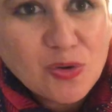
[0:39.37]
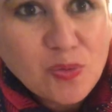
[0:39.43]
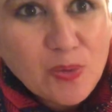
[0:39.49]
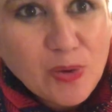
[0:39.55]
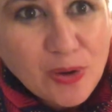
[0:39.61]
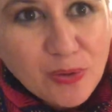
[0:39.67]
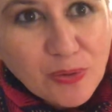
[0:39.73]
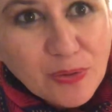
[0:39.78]

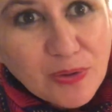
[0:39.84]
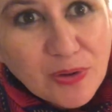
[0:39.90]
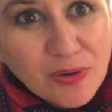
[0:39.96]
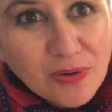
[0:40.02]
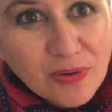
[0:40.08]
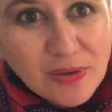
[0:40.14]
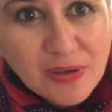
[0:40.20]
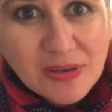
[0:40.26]
world
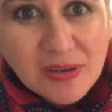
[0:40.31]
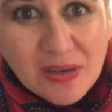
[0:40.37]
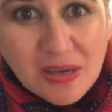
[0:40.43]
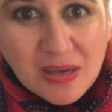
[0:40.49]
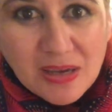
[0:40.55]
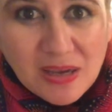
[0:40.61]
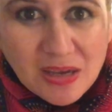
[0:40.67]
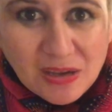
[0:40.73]
look
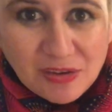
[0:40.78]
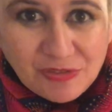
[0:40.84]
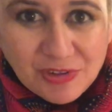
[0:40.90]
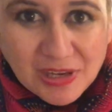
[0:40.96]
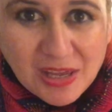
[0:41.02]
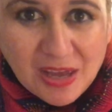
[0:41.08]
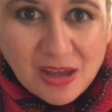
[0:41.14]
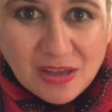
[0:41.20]
in
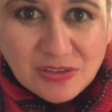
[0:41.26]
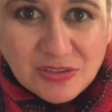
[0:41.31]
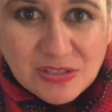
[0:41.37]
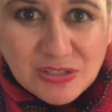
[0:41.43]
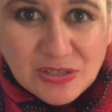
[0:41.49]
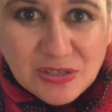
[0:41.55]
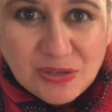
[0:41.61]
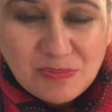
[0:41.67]

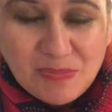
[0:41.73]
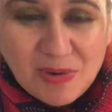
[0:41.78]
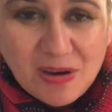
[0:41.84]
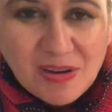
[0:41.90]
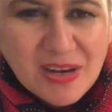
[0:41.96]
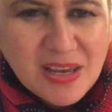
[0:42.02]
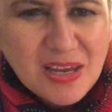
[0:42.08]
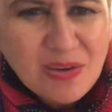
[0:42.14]
regards to
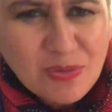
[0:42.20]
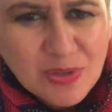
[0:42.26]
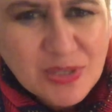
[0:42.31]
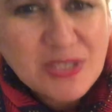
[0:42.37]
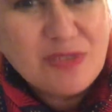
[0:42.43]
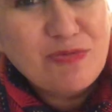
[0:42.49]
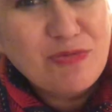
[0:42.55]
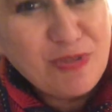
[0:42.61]
Māori. It
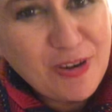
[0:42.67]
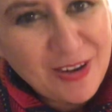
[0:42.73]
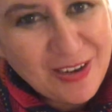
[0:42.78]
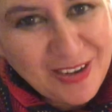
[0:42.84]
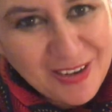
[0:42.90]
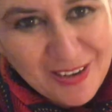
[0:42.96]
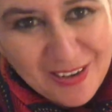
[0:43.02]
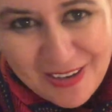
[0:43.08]
was
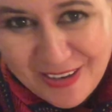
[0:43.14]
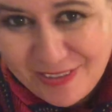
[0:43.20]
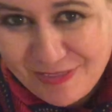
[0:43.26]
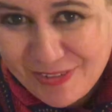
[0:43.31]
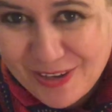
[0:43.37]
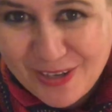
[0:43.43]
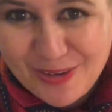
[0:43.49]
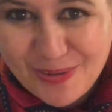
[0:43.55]
really,
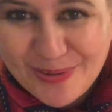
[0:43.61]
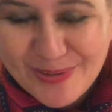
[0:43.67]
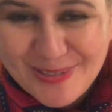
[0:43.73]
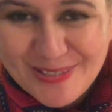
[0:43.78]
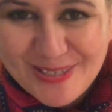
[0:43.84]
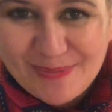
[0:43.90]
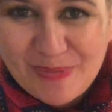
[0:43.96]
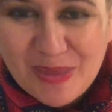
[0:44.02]
really
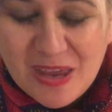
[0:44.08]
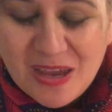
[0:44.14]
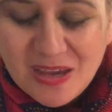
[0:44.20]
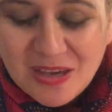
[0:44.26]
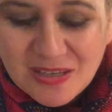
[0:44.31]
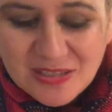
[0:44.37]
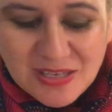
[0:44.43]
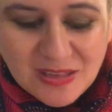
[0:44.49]
awesome.
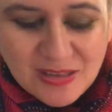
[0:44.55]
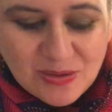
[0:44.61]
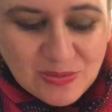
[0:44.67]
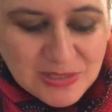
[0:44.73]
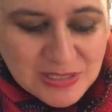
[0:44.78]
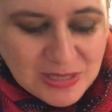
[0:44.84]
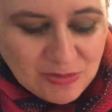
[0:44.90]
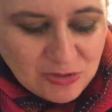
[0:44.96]
So there
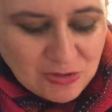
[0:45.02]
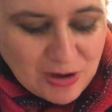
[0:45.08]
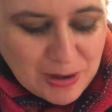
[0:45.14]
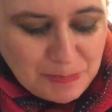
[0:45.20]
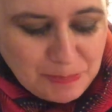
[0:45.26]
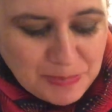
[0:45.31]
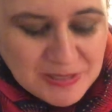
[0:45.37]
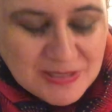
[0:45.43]
were some
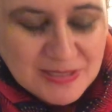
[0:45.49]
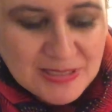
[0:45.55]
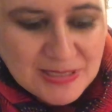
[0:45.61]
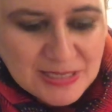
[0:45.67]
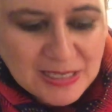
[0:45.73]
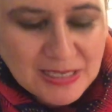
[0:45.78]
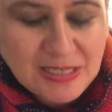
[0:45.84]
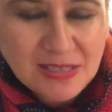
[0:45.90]
great
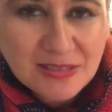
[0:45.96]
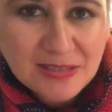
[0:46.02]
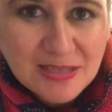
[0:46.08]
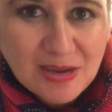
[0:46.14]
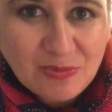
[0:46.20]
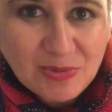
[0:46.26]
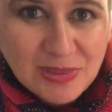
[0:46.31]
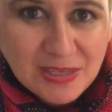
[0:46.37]
business leaders
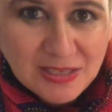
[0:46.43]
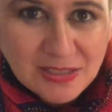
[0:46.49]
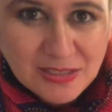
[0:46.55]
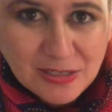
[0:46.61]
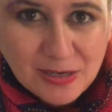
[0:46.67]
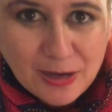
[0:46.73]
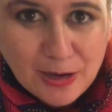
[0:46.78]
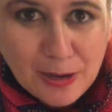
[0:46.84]
that were there
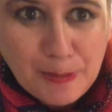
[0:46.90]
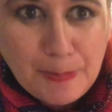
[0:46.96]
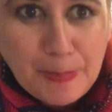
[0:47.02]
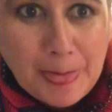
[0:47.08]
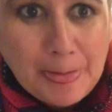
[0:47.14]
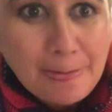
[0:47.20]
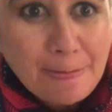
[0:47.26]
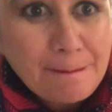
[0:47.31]
tonight,
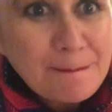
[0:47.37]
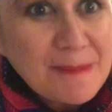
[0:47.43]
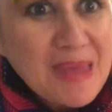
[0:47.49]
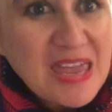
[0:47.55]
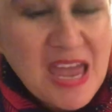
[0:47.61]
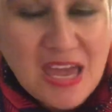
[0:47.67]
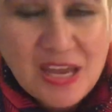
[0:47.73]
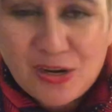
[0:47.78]

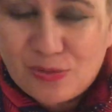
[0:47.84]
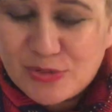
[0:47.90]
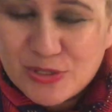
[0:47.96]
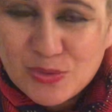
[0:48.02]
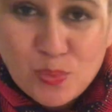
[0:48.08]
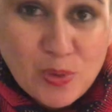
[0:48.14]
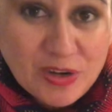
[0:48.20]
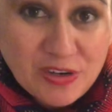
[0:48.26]
and it
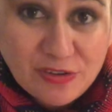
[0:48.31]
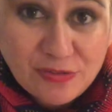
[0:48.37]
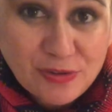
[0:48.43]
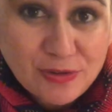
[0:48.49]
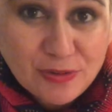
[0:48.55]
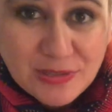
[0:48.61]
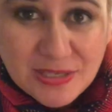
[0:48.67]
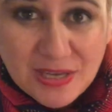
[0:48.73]
was
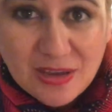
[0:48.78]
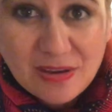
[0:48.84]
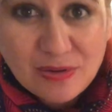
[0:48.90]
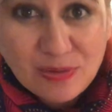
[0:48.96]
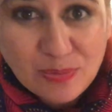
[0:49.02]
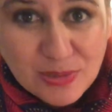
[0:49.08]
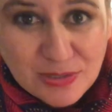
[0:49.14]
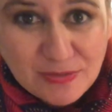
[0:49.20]
wonderful. So
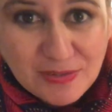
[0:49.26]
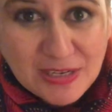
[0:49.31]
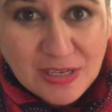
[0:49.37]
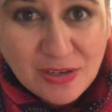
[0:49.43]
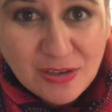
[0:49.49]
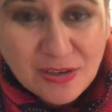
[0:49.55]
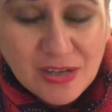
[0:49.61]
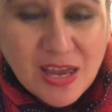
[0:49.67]
it was
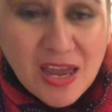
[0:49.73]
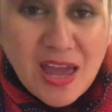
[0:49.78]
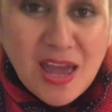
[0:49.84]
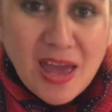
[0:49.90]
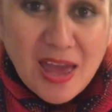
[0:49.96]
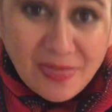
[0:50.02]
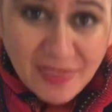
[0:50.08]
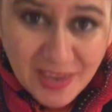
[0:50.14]
really good.
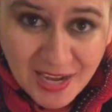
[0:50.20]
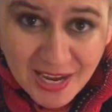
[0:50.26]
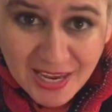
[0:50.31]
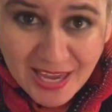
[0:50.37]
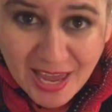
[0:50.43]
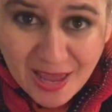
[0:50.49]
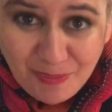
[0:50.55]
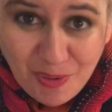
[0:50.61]
Then
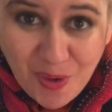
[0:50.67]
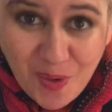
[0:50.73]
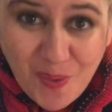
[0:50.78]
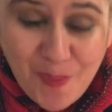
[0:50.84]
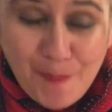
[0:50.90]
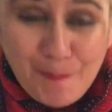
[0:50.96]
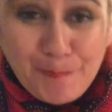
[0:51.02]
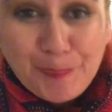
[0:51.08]
I came
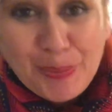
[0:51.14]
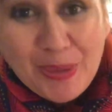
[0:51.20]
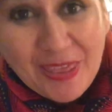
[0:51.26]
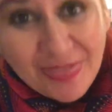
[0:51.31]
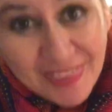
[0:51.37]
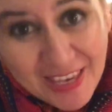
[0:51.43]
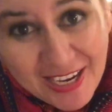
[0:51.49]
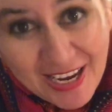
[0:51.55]
home,
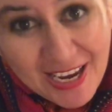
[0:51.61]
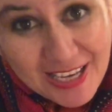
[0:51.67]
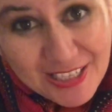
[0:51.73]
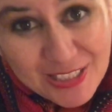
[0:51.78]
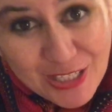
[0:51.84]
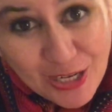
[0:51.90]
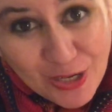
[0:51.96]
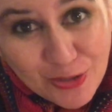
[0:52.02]
then I
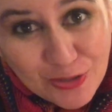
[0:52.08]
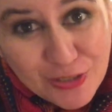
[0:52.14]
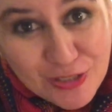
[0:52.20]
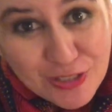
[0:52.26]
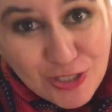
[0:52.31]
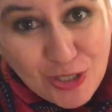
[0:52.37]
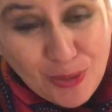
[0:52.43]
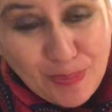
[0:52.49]
had to go and
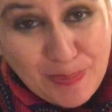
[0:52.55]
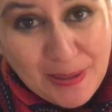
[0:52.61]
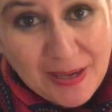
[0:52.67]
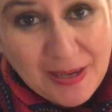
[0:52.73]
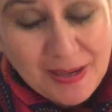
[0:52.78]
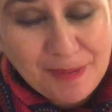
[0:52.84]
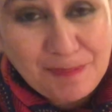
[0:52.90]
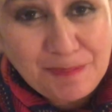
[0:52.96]
do the
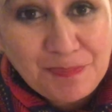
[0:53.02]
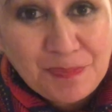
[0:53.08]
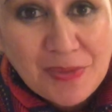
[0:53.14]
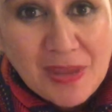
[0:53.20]
shopping,